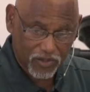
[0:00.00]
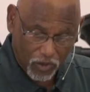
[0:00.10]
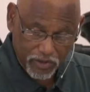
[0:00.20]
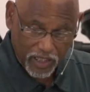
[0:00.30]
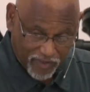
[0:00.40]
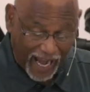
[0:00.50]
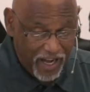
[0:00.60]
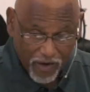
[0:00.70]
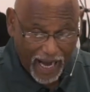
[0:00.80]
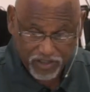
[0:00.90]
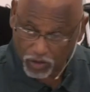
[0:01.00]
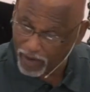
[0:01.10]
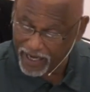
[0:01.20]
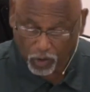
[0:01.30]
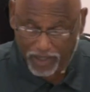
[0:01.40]
So Nathaniel asked the
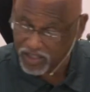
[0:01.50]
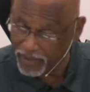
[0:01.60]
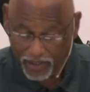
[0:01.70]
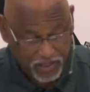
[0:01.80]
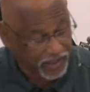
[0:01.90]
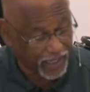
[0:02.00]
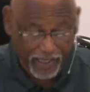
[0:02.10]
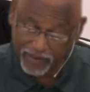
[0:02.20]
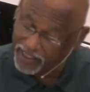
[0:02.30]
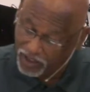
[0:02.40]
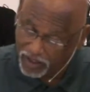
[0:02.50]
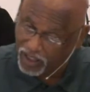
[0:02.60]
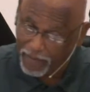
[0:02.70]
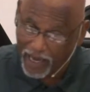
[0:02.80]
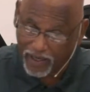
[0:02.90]
right question. Man, listen, can anything good
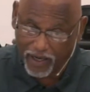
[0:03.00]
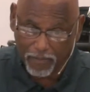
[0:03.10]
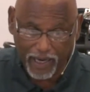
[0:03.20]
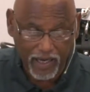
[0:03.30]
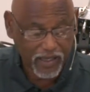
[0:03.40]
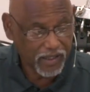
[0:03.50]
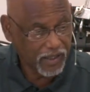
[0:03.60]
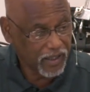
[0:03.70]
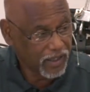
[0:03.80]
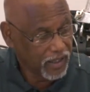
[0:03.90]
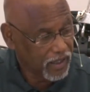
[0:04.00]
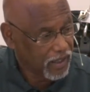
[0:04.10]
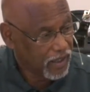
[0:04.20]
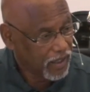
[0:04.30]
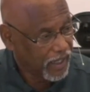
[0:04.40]
come out of there, man?
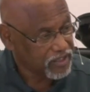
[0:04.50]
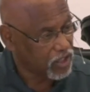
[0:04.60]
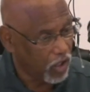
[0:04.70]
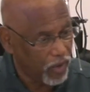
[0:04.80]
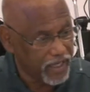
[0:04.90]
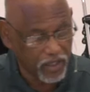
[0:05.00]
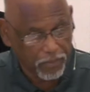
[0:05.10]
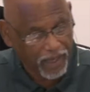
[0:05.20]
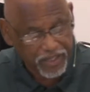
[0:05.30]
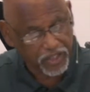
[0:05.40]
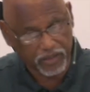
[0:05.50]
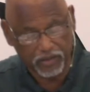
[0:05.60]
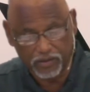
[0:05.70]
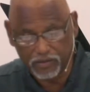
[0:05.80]
That's the low end of the budget.